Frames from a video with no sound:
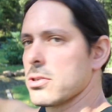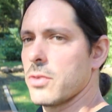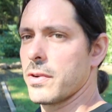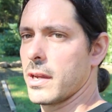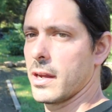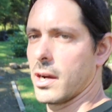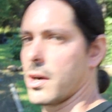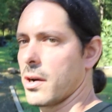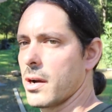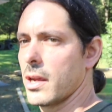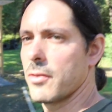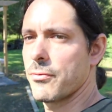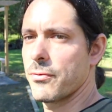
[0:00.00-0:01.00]
over here
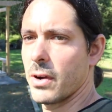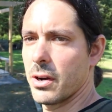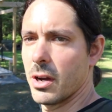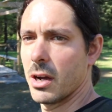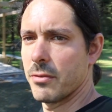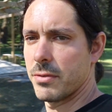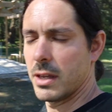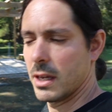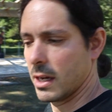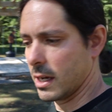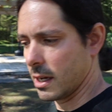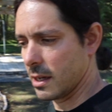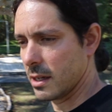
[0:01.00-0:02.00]
in front of
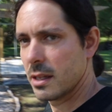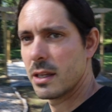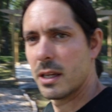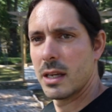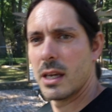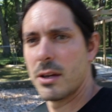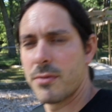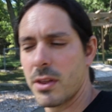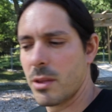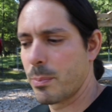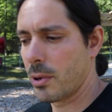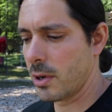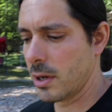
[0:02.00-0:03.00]
the
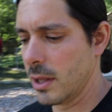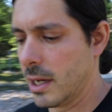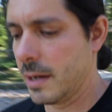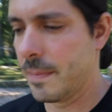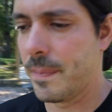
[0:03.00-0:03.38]
pergola.